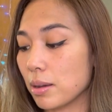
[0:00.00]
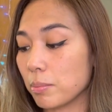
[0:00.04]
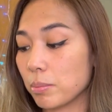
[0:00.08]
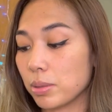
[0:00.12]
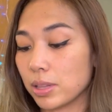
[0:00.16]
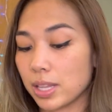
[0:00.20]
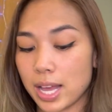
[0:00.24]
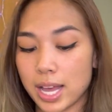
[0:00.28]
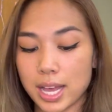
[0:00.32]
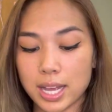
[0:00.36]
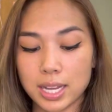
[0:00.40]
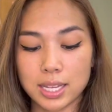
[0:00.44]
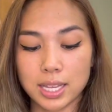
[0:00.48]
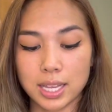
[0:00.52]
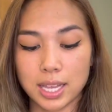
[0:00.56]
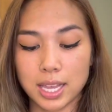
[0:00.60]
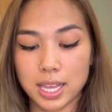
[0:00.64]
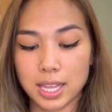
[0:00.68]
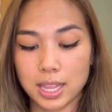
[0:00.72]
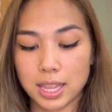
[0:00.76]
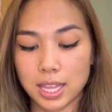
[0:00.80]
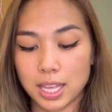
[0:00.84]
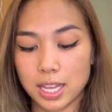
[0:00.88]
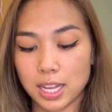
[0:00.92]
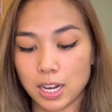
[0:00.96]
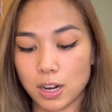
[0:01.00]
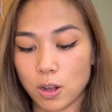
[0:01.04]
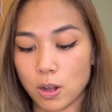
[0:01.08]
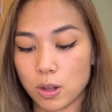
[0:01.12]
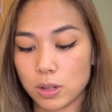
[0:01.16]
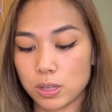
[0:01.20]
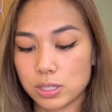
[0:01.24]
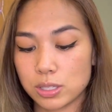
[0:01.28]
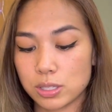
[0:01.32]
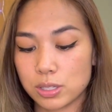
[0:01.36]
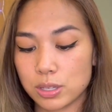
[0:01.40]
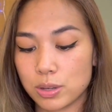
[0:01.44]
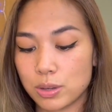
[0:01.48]
black, and then
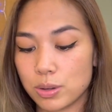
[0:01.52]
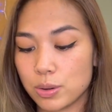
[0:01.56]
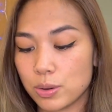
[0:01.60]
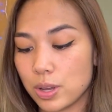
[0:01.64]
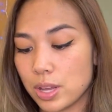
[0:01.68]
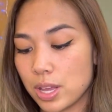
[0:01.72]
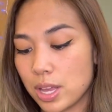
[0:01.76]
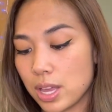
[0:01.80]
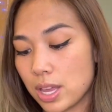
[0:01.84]
also